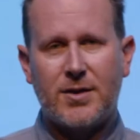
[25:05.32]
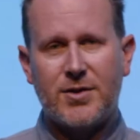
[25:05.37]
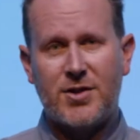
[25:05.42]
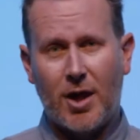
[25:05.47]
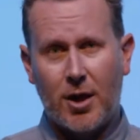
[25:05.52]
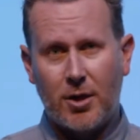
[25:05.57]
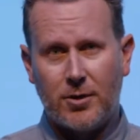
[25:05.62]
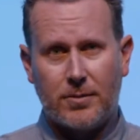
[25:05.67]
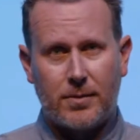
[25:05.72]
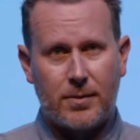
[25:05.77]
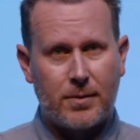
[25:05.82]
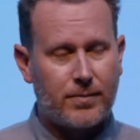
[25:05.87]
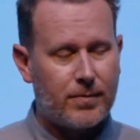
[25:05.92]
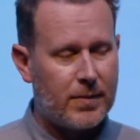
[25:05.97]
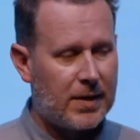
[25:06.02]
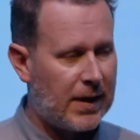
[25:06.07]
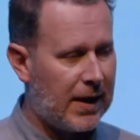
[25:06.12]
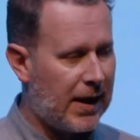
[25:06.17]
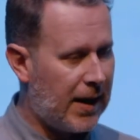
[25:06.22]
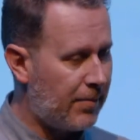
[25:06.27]
So,
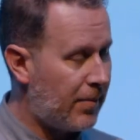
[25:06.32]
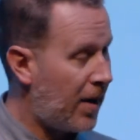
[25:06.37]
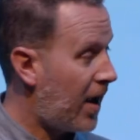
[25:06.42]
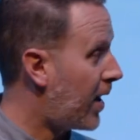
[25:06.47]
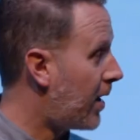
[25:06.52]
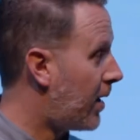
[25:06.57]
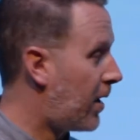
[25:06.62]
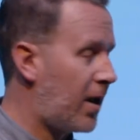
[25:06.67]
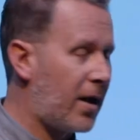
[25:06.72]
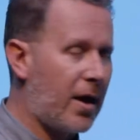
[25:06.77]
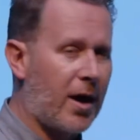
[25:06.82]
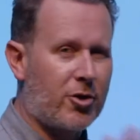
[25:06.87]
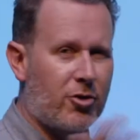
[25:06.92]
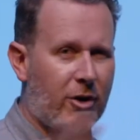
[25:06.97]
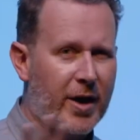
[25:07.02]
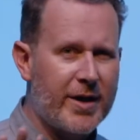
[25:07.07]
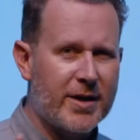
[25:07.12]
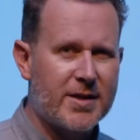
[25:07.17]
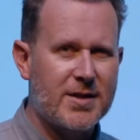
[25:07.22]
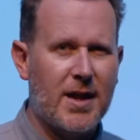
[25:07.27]
a
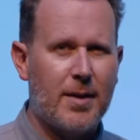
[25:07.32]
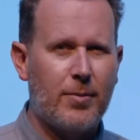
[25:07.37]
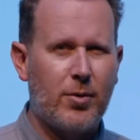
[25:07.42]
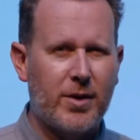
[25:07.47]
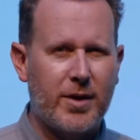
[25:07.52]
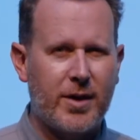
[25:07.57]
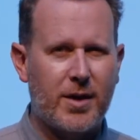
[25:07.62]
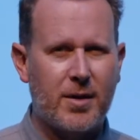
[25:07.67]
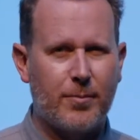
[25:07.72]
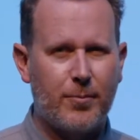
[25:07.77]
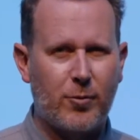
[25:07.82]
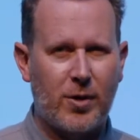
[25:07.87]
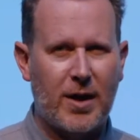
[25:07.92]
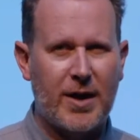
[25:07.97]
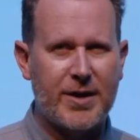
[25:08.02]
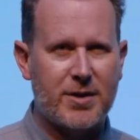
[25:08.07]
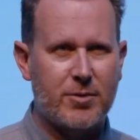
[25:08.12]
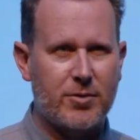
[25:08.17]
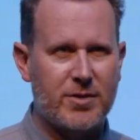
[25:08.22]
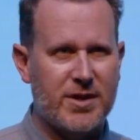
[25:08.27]
great example that you can
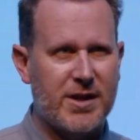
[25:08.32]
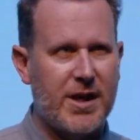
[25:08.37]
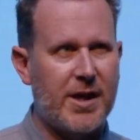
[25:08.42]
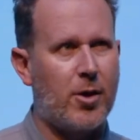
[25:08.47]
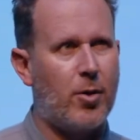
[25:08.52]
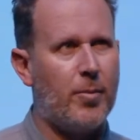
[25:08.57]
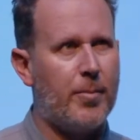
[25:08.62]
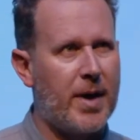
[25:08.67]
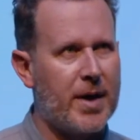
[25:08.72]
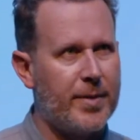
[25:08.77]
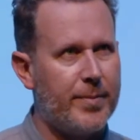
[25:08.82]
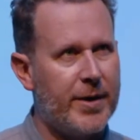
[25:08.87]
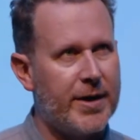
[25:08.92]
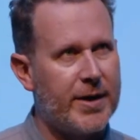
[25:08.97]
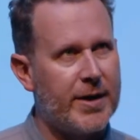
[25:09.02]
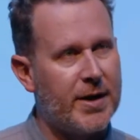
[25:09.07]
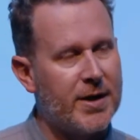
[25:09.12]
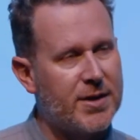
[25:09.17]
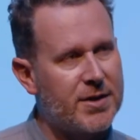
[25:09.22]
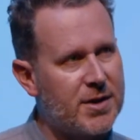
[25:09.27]
relate to as an adult
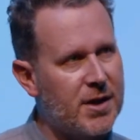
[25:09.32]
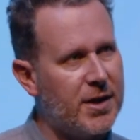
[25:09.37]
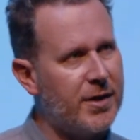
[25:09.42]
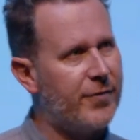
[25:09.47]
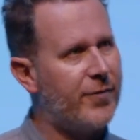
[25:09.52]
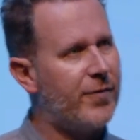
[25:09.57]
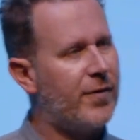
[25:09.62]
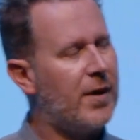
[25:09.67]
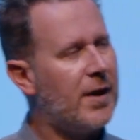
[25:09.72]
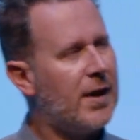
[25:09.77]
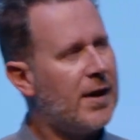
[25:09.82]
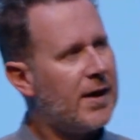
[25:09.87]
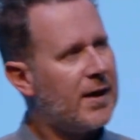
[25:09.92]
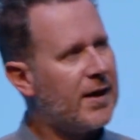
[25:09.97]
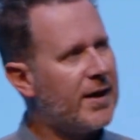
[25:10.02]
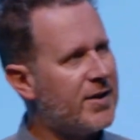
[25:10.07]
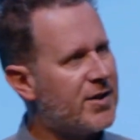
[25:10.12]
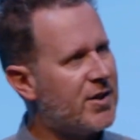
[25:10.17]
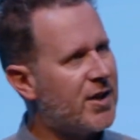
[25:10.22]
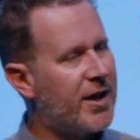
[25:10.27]
maybe is if,
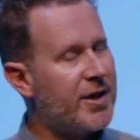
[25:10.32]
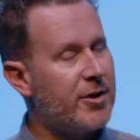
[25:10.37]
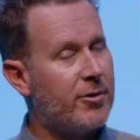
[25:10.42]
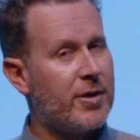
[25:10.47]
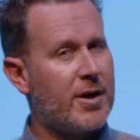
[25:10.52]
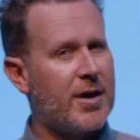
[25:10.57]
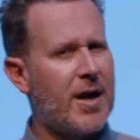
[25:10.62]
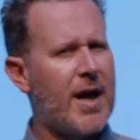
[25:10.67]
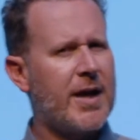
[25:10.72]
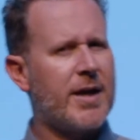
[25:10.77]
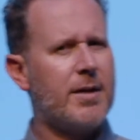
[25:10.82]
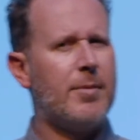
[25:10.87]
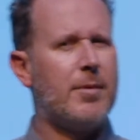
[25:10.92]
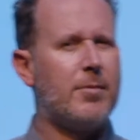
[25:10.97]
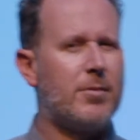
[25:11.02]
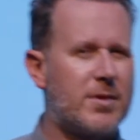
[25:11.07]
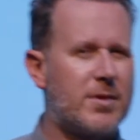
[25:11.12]
let's say you're in an argument